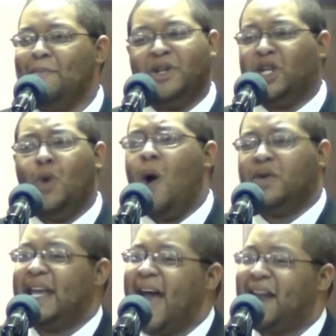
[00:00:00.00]
but you
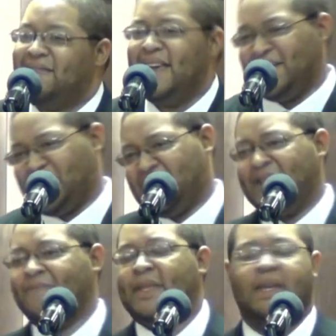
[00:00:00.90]
won't get out of this.
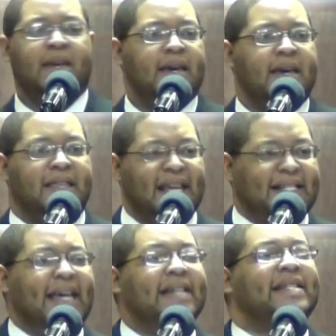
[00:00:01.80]

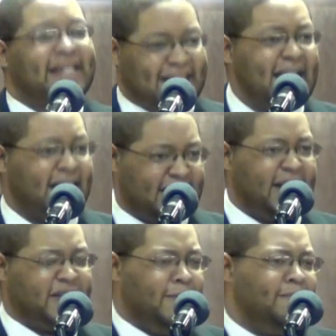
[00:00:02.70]
This is
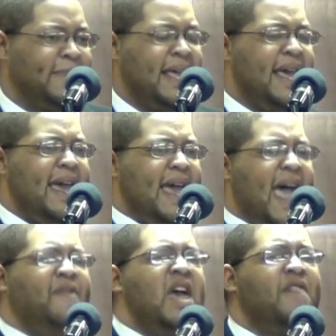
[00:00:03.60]
cynicism.
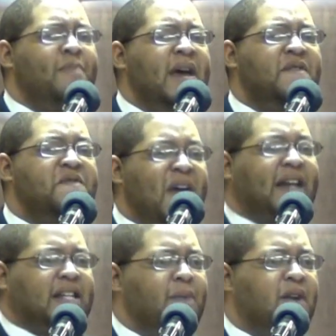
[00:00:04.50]
Have you ever been a
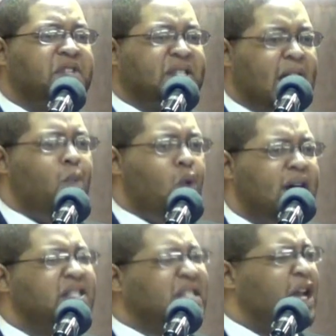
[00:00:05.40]
victim of
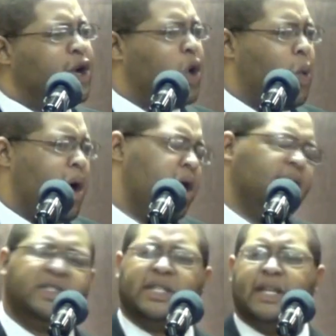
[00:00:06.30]
someone's cynical
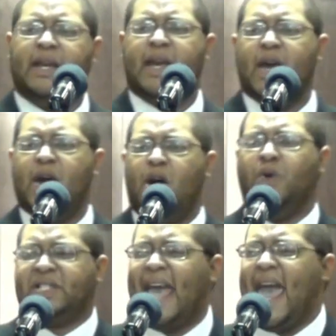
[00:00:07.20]
words?
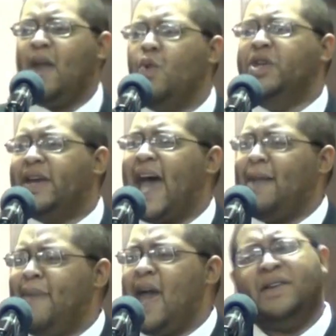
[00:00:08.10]
Who said when you
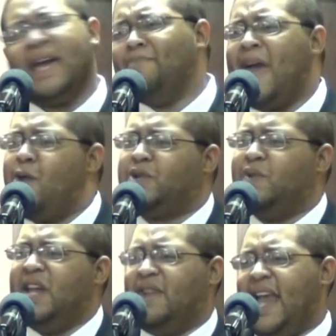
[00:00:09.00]
got married, that marriage
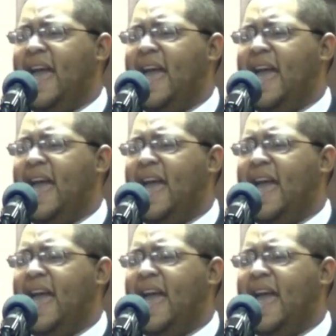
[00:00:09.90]
will never